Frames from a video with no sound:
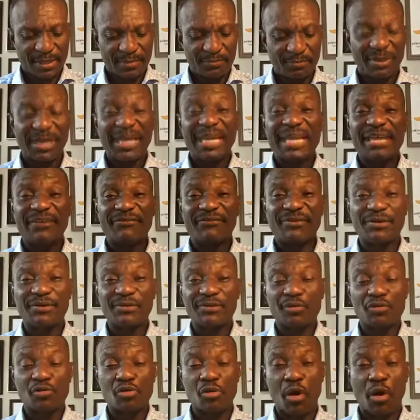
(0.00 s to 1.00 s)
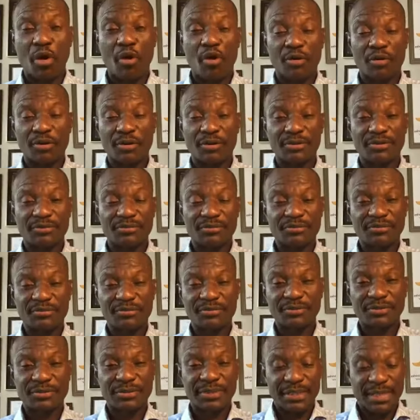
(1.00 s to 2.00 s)
believing wrong.
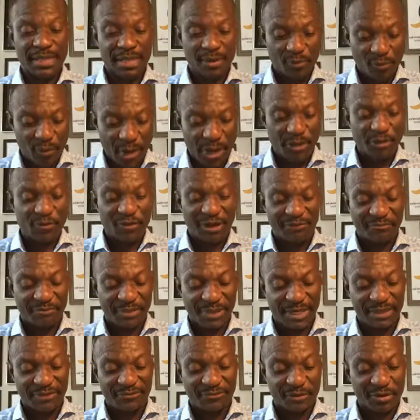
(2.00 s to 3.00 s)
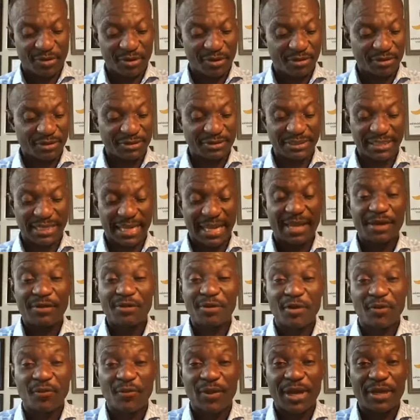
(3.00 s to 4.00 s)
And when you are believed wrong, ain't
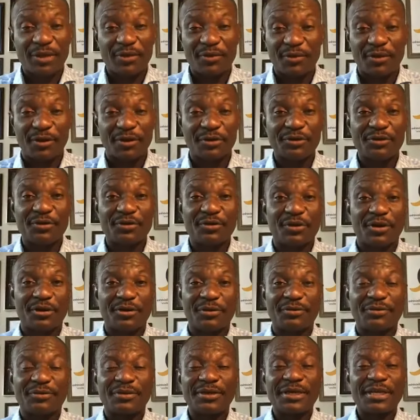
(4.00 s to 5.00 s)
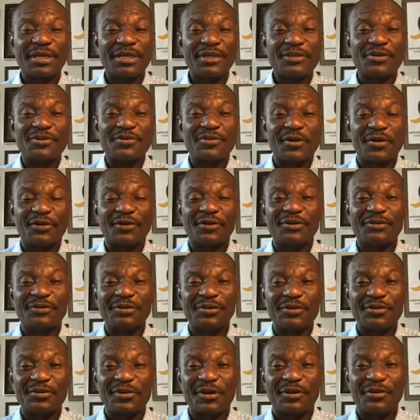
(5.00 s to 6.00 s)
no way you're gonna
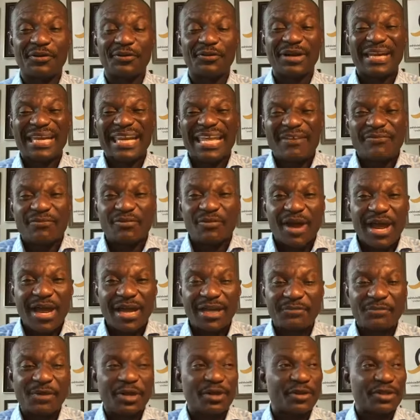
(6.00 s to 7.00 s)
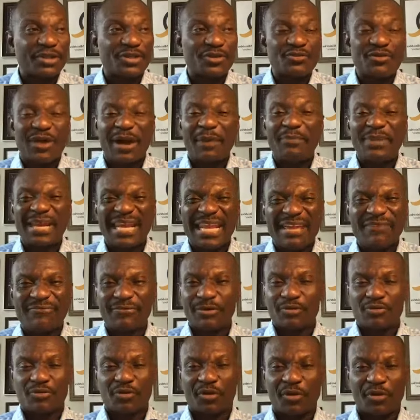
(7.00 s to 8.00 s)
live right, because you are
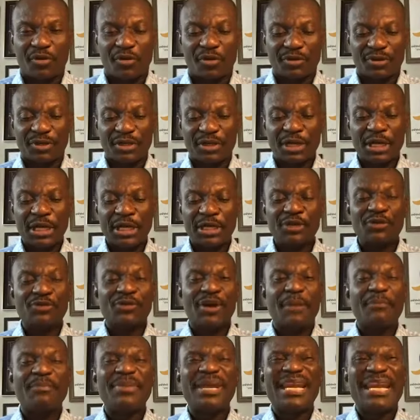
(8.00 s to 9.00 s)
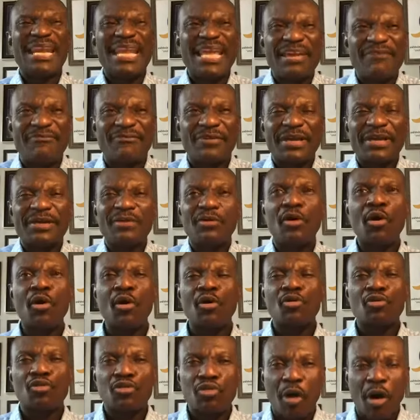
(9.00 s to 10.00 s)
believing wrong. You are believing
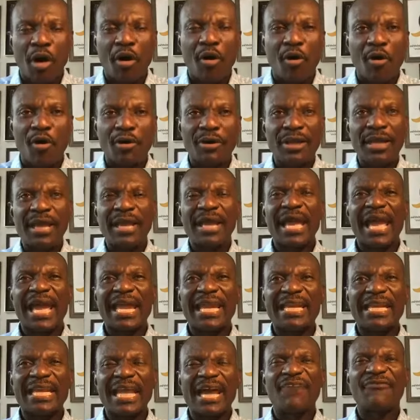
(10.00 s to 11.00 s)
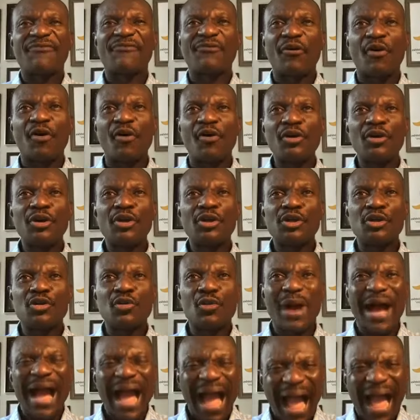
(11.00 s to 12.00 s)
wrong, and therefore
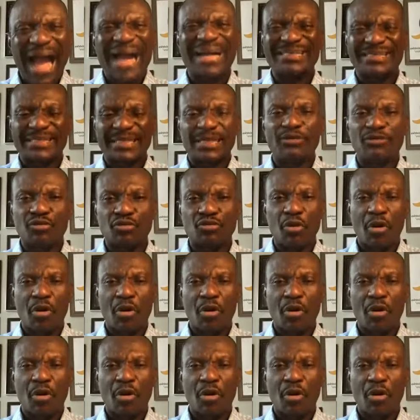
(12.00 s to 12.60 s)
you are acting